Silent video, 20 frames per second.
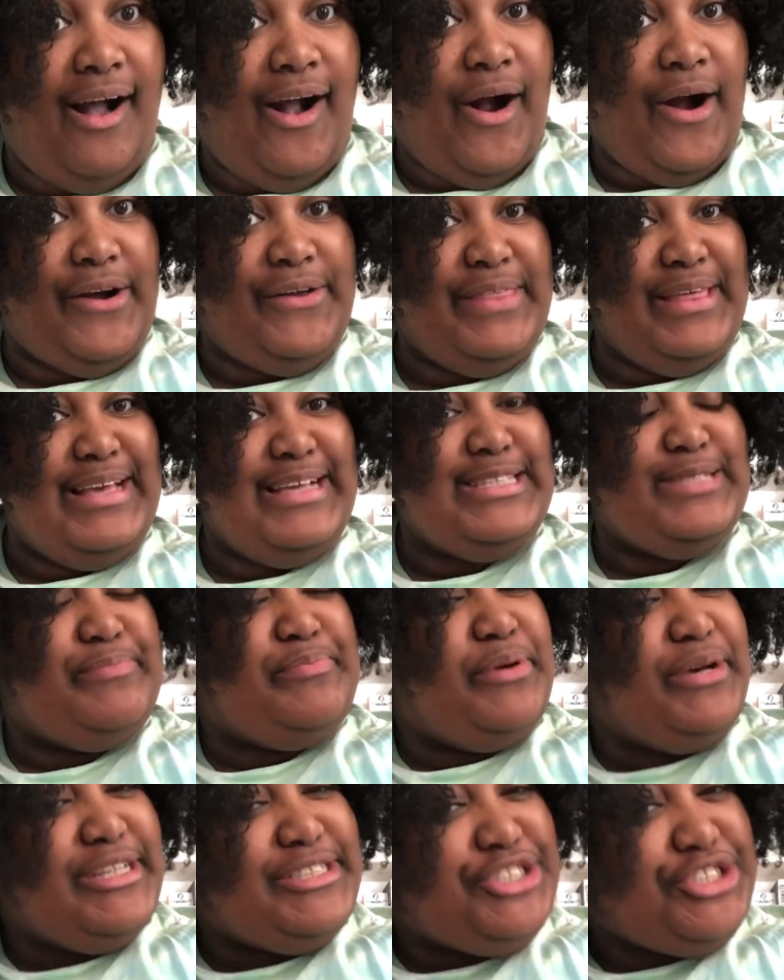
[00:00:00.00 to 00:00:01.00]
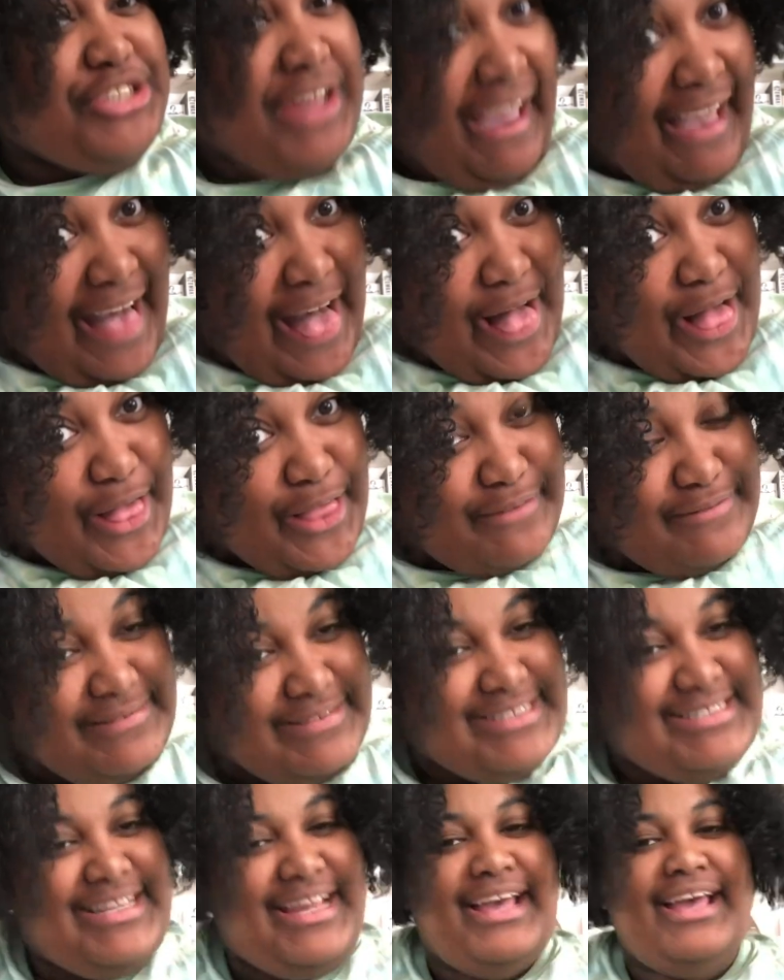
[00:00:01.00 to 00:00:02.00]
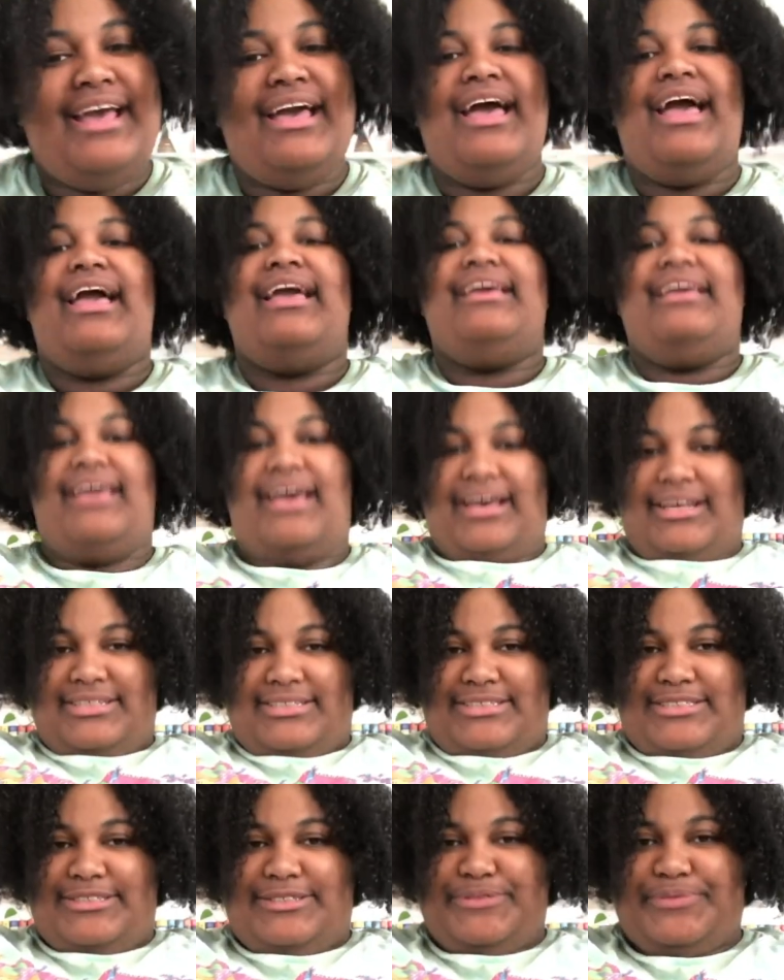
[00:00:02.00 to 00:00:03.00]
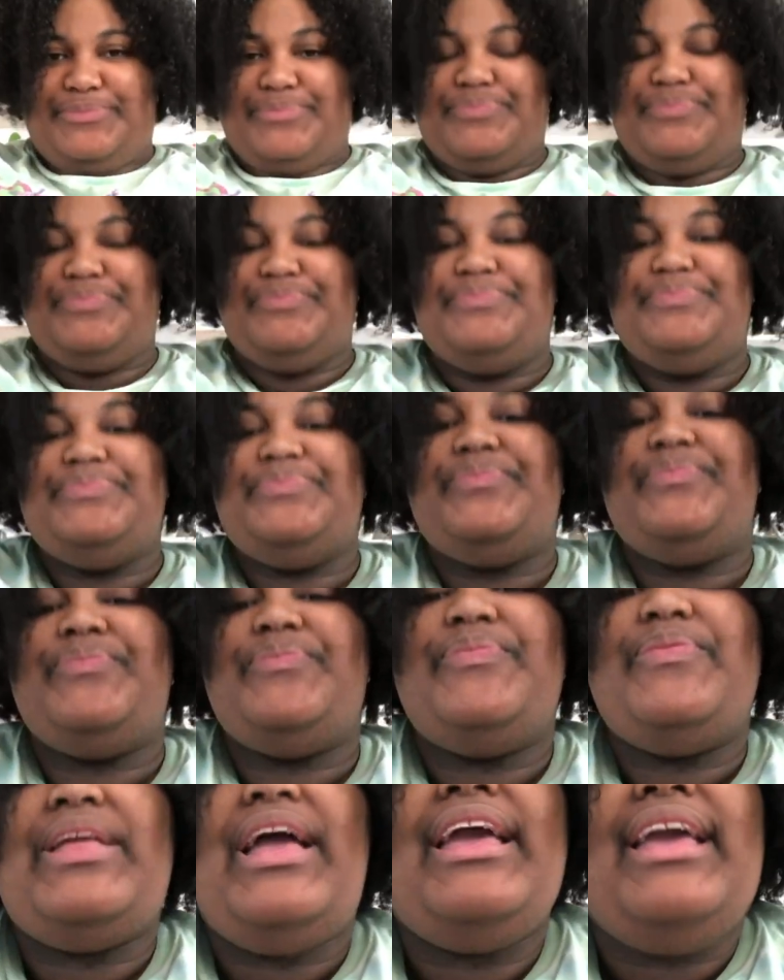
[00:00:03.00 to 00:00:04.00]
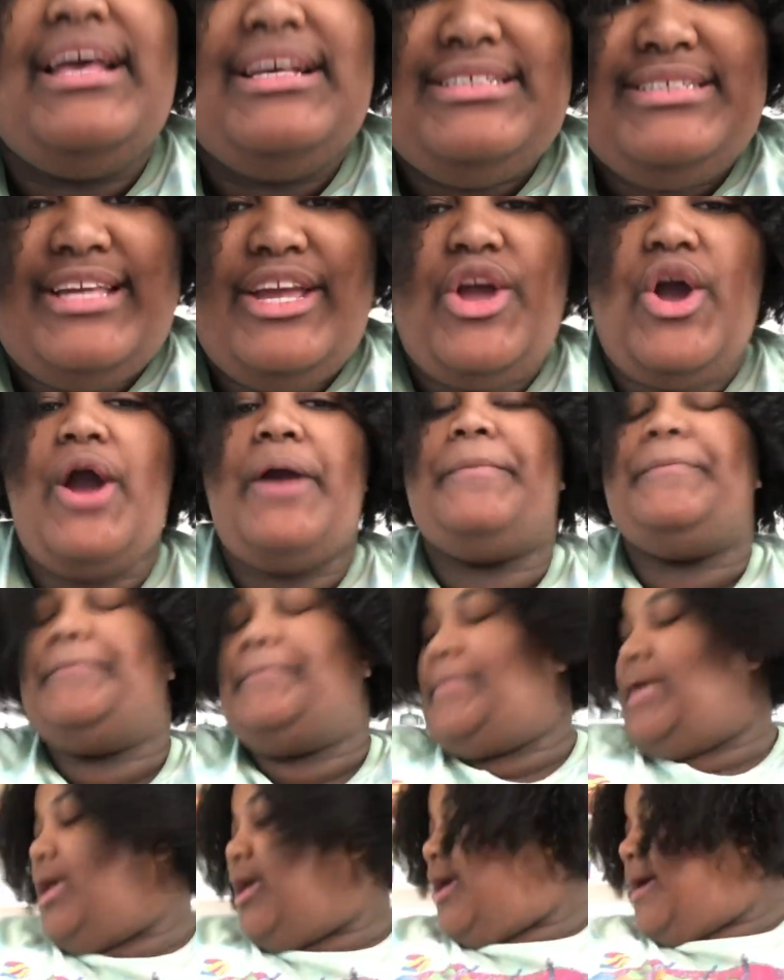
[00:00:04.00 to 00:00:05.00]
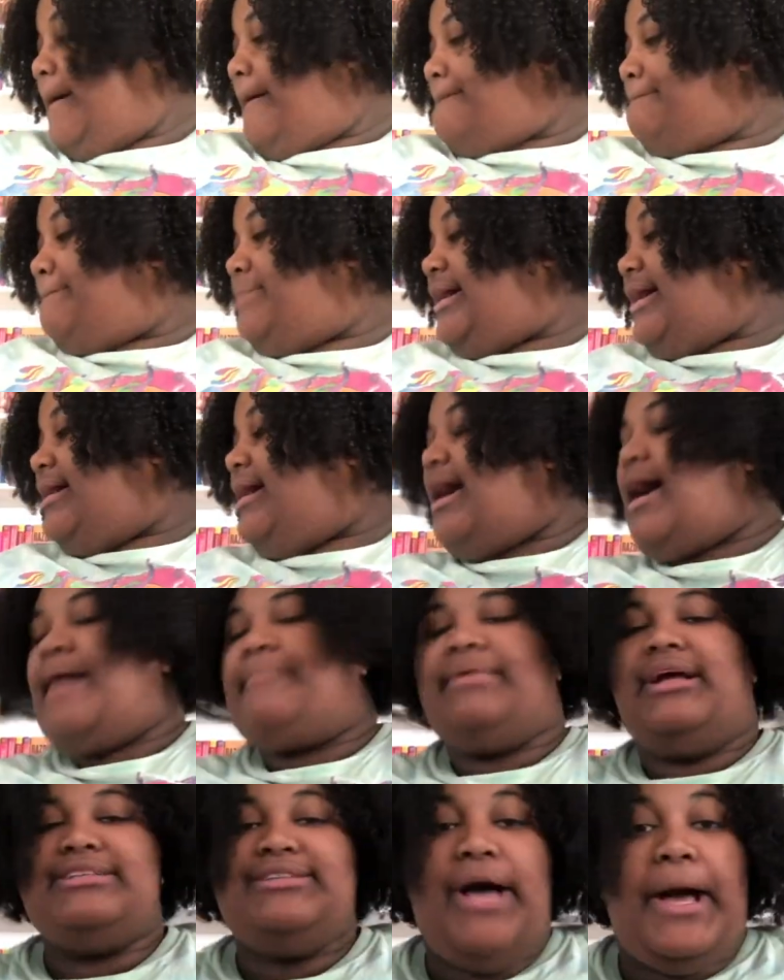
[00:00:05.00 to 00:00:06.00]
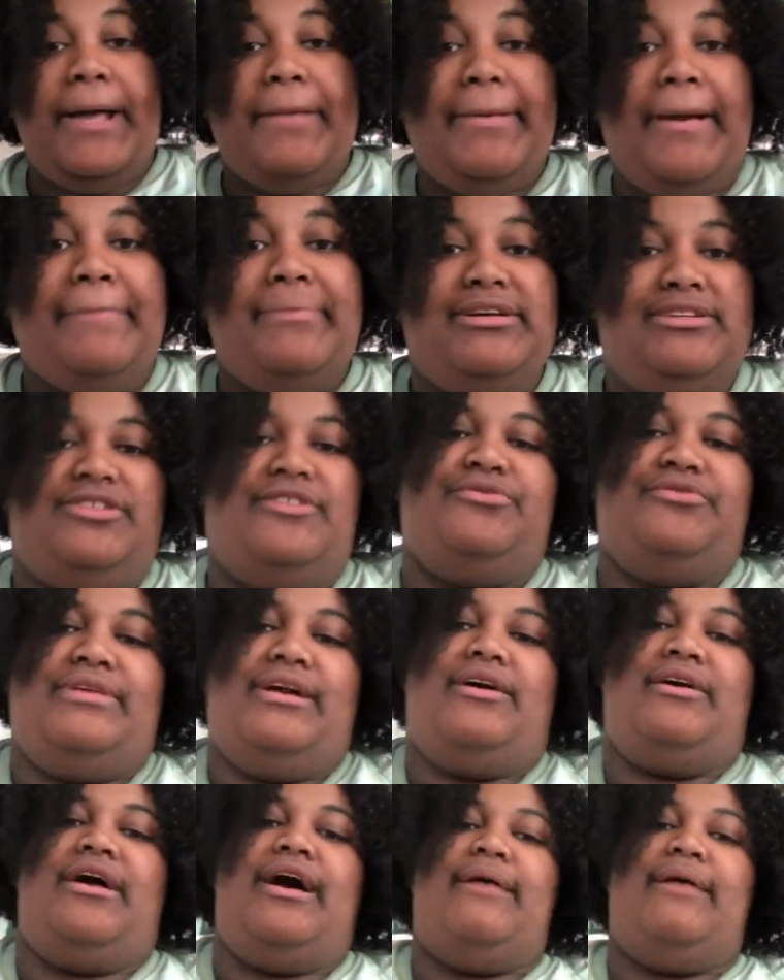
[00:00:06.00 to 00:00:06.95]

Are these bookshelves? Yes. Yes, they are. But I'm not talking about bookshelves right now.